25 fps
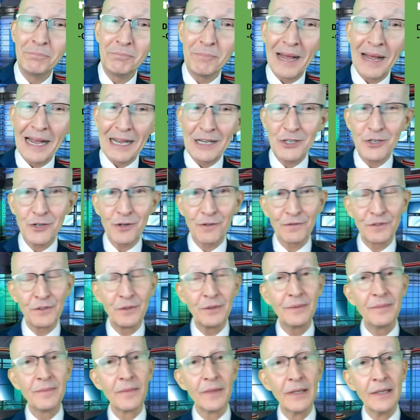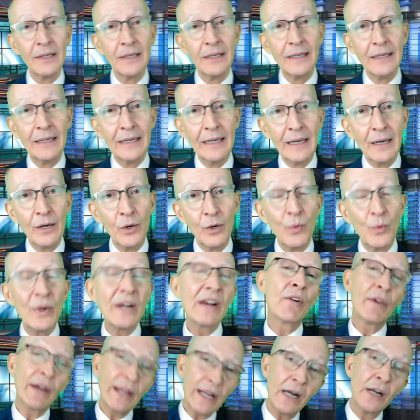Masterful. We
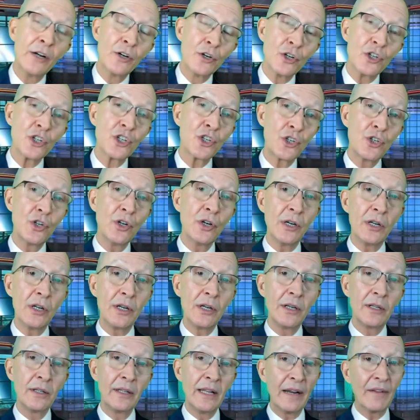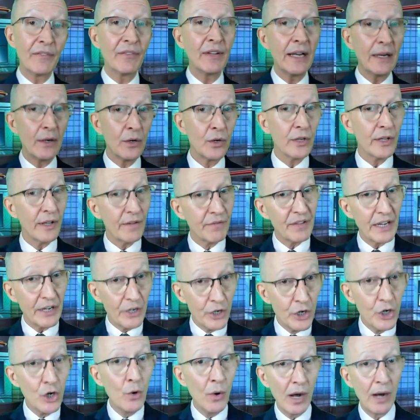already understood that if they if they
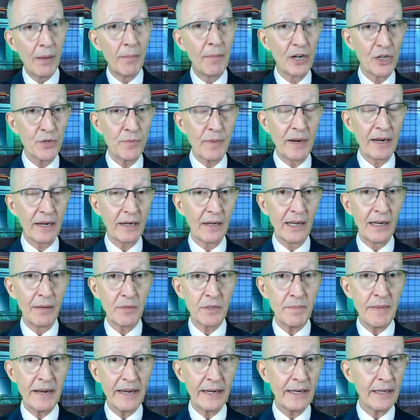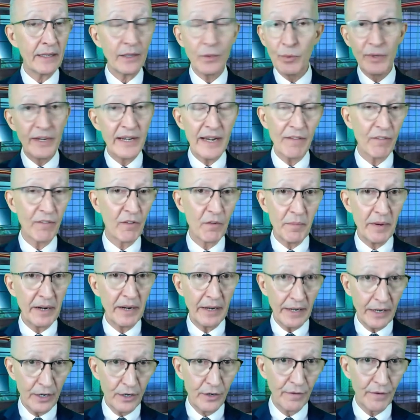knew how much my client was making, there would never have been an
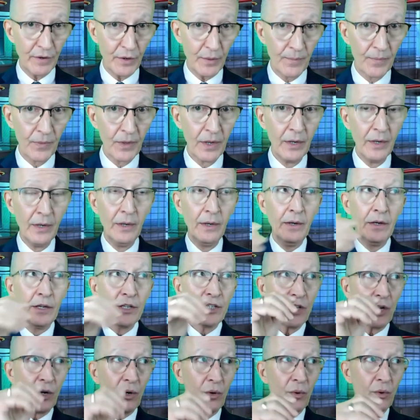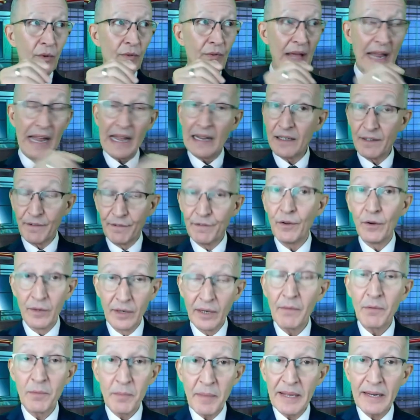interview. So they had to fall in
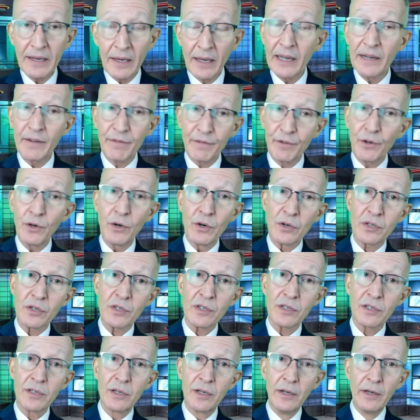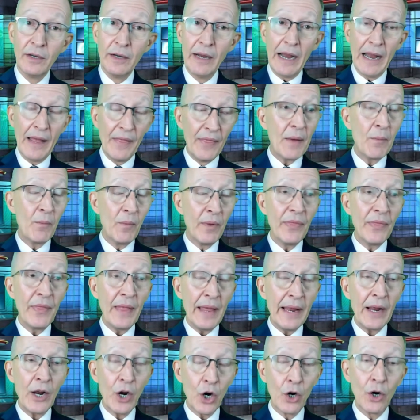love with my client first. And then when
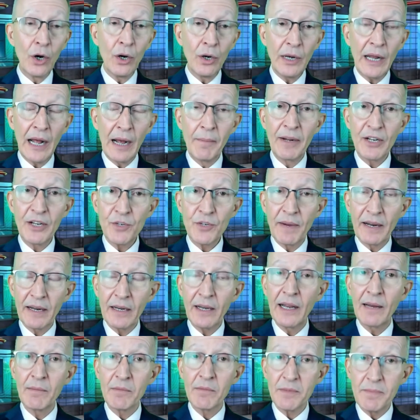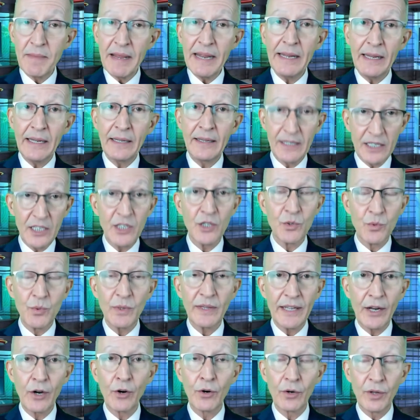they heard how much my client was making, this is what
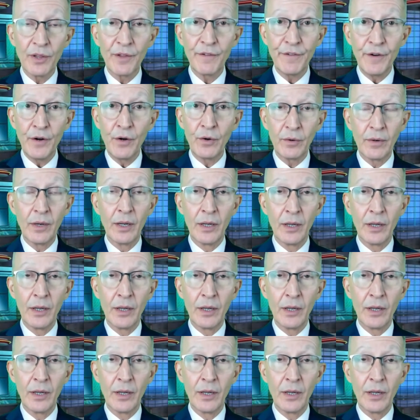they heard on the phone.